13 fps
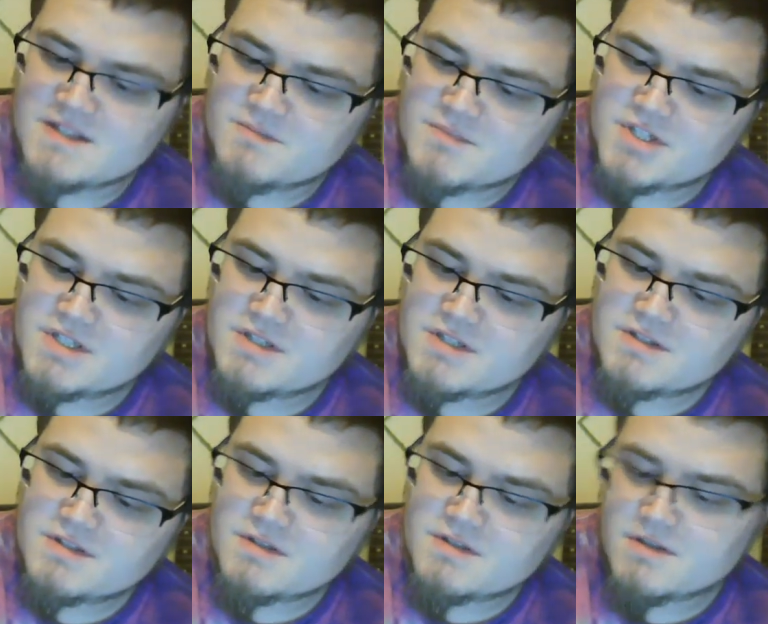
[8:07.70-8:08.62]
Is it
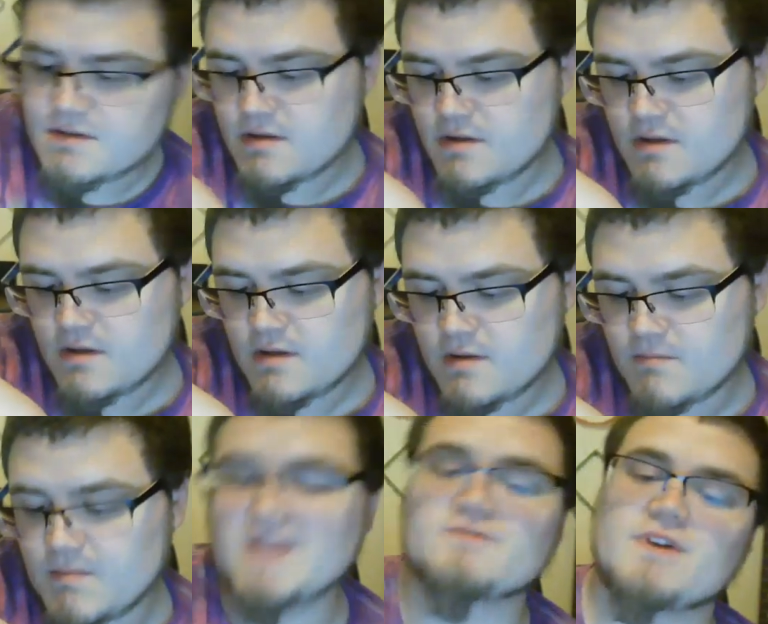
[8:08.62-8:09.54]
machinist?
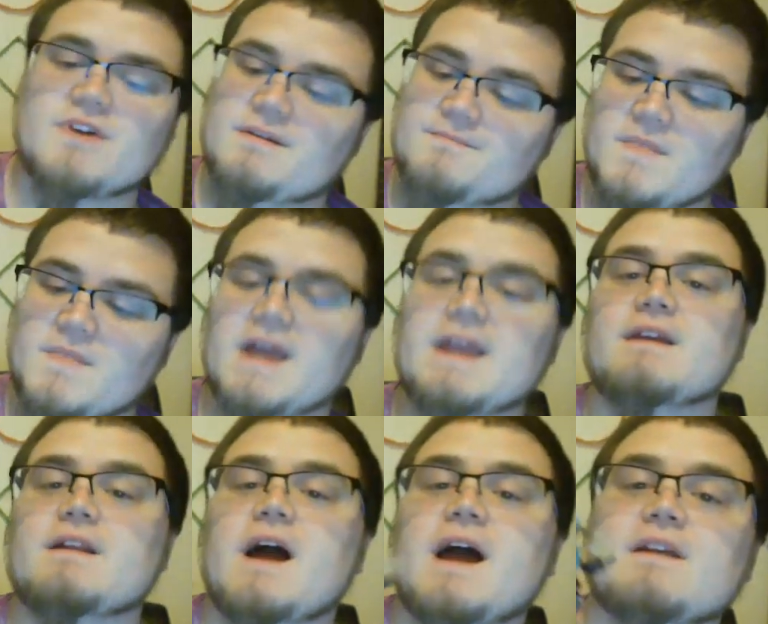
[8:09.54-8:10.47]
Mage, right? I
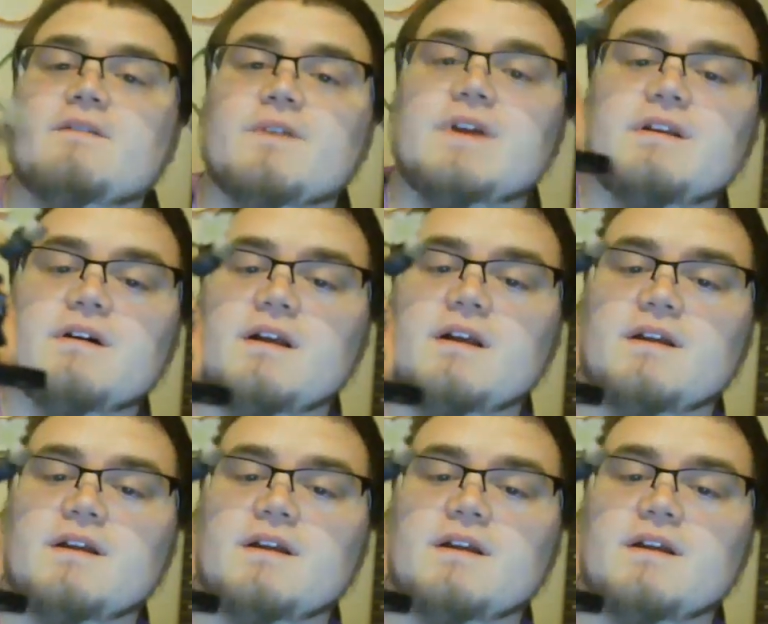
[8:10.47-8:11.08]
can read.